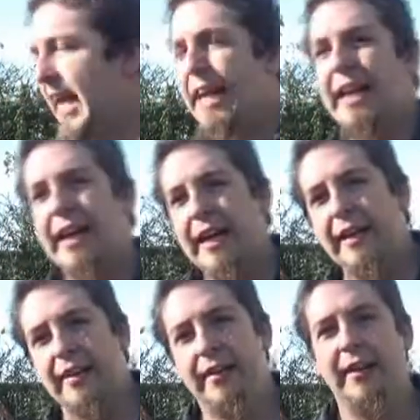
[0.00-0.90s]
I got
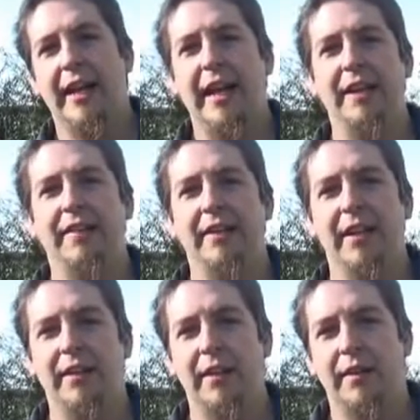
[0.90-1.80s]
a
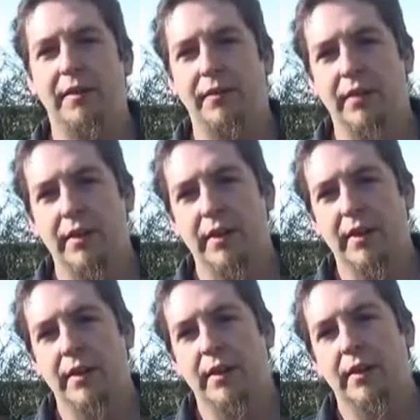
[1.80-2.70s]
set of
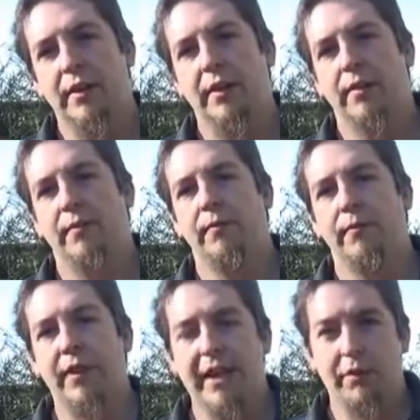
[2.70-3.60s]

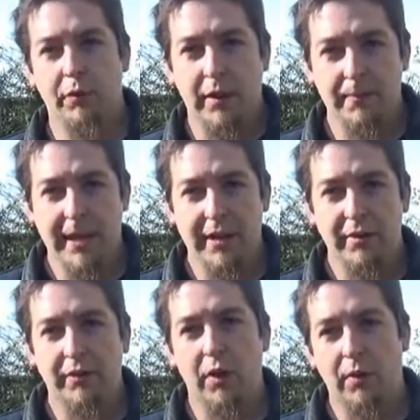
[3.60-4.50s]
V8 swap
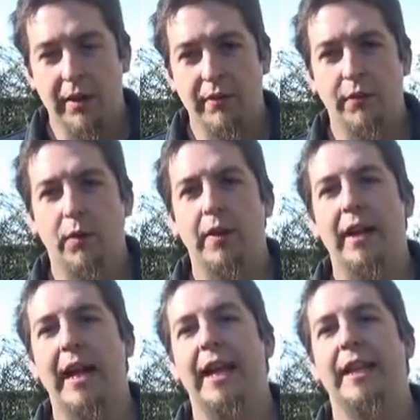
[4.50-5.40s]
headers already for it
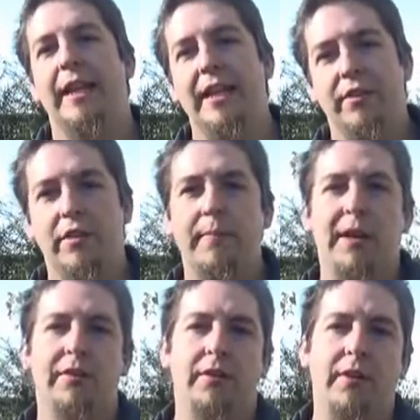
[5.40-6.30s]
and the engine
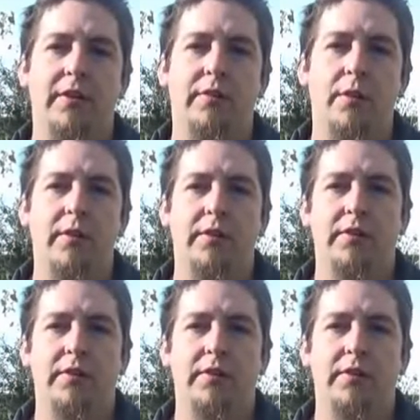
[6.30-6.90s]
mounts already for it.